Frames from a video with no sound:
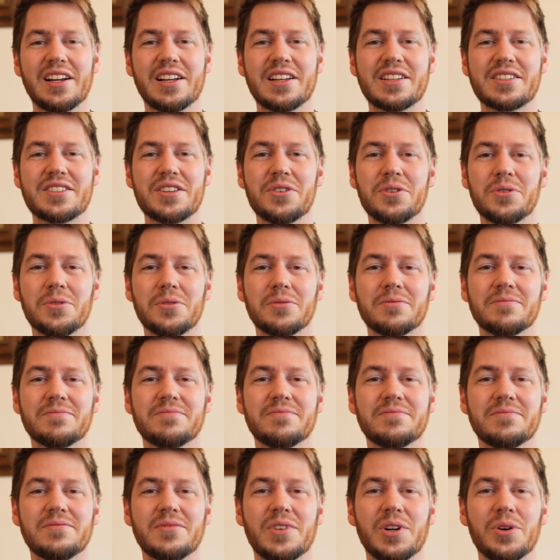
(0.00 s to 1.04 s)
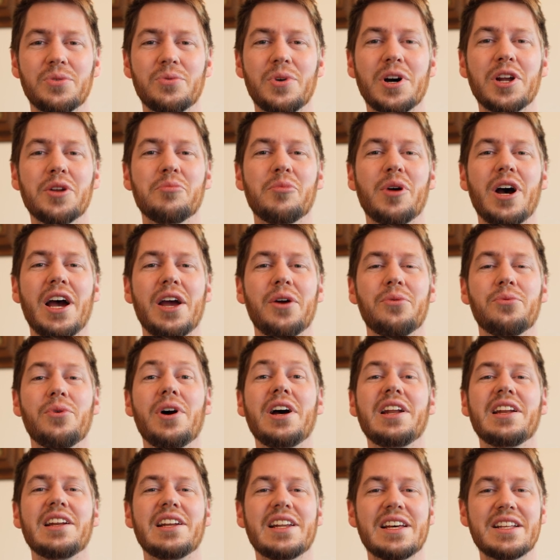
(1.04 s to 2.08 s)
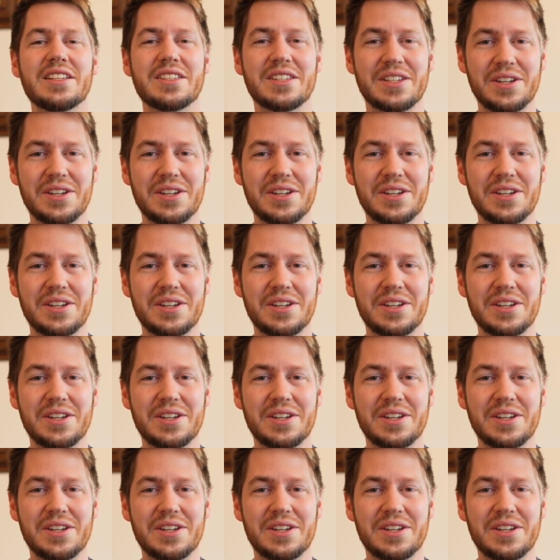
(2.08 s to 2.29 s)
So, one by one, let's